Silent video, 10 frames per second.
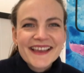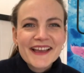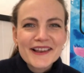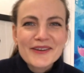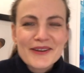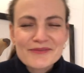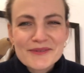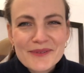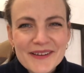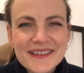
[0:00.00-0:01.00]
Hello
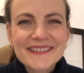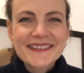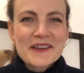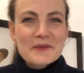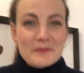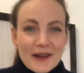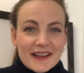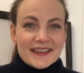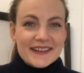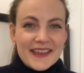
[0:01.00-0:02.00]
everyone,
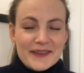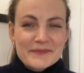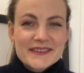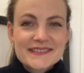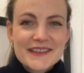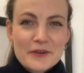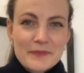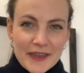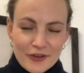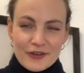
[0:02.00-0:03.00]
my name is Sarah
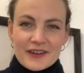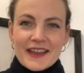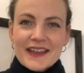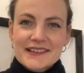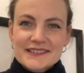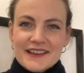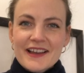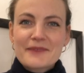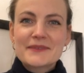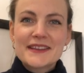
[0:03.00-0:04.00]
Maycock and
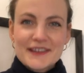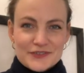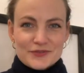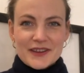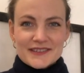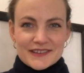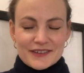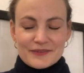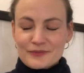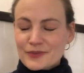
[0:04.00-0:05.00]
I am an illustrator,
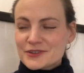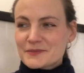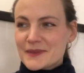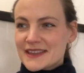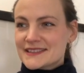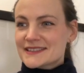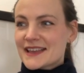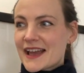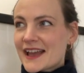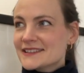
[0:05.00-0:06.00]
which means
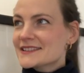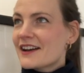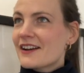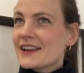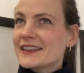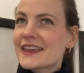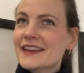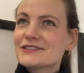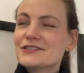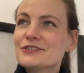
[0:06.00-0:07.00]
that I
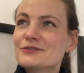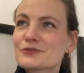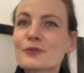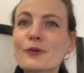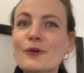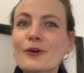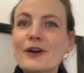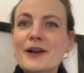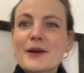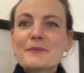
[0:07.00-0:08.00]
get to draw
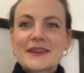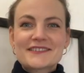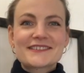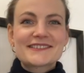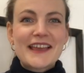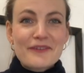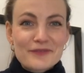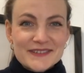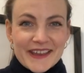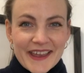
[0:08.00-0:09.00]
pictures
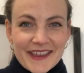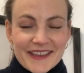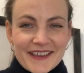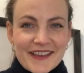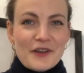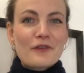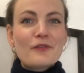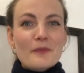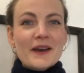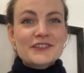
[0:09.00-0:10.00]
every day
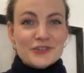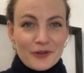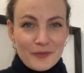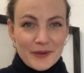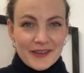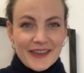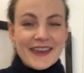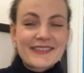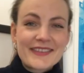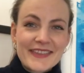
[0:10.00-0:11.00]
for my job
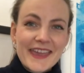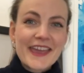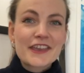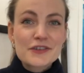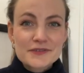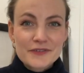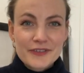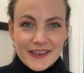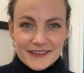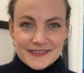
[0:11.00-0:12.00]
and then they get used for
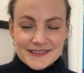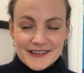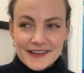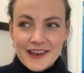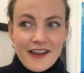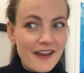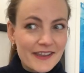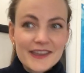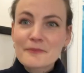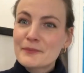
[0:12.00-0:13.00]
things
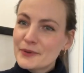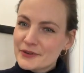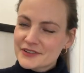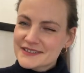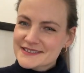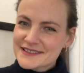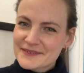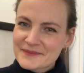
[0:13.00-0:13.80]
like books.